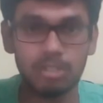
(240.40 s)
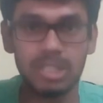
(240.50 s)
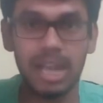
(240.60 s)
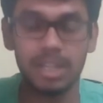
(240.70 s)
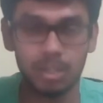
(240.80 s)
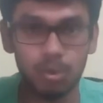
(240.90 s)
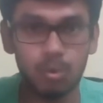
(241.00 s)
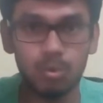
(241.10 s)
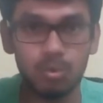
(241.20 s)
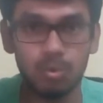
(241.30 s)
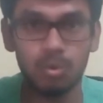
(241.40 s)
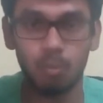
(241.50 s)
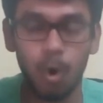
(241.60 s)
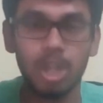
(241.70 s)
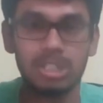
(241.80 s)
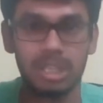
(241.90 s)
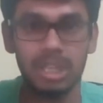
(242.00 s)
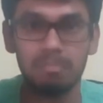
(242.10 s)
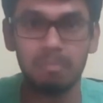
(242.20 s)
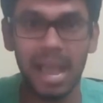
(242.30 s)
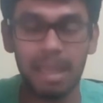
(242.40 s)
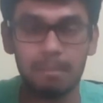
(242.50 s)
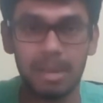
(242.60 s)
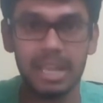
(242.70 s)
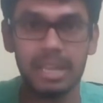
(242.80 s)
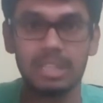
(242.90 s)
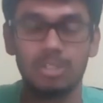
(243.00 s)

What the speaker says: that you watch in my playlist